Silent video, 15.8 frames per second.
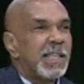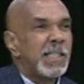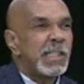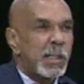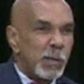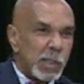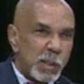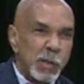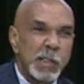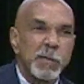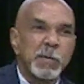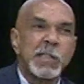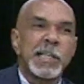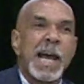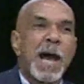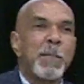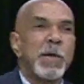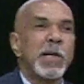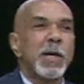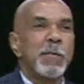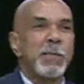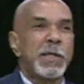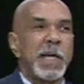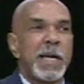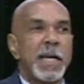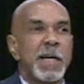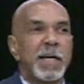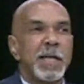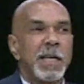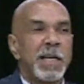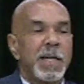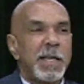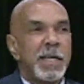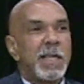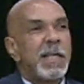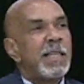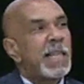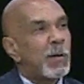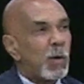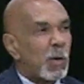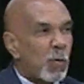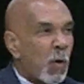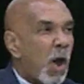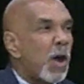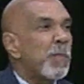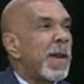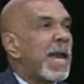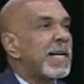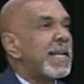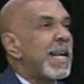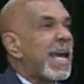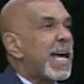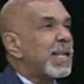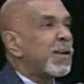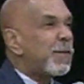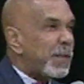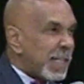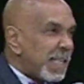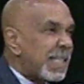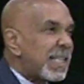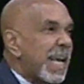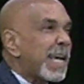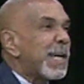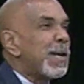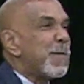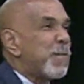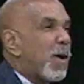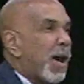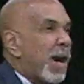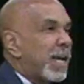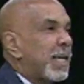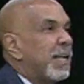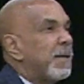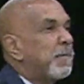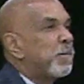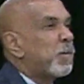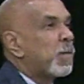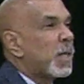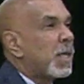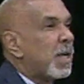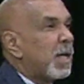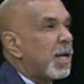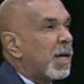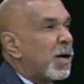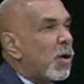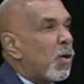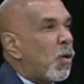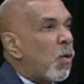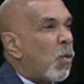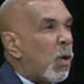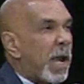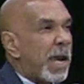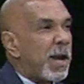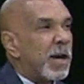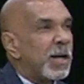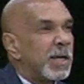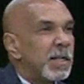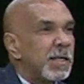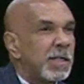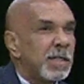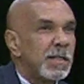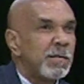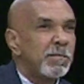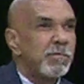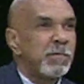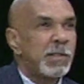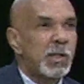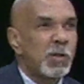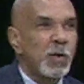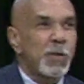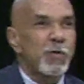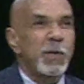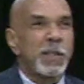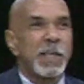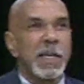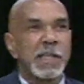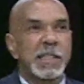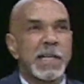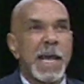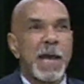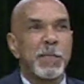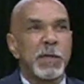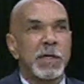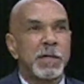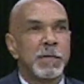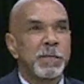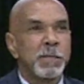She would do some shopping up there. They would walk back down to 52nd and Market, where 2 or 3 things happened.